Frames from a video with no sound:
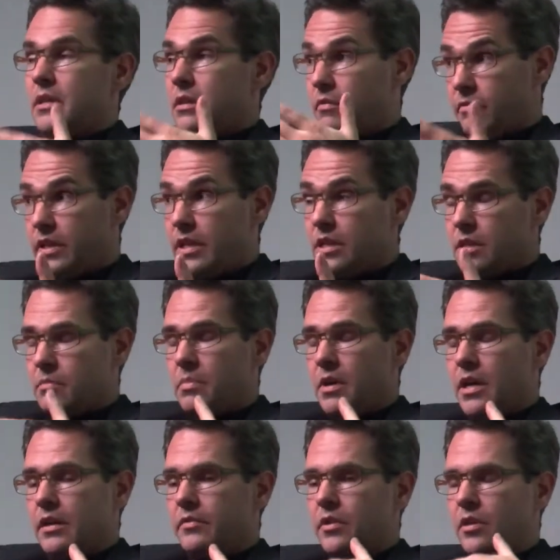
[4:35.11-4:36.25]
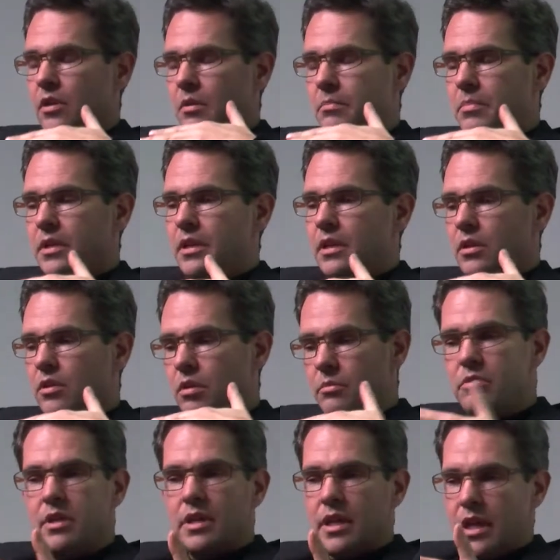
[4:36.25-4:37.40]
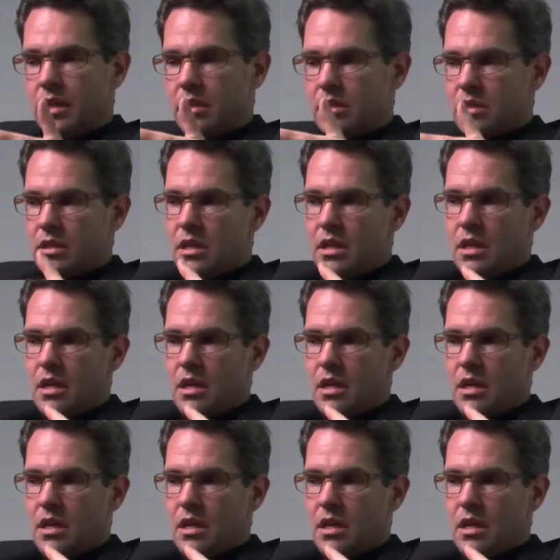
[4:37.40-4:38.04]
the Finnish part of the company, communicates,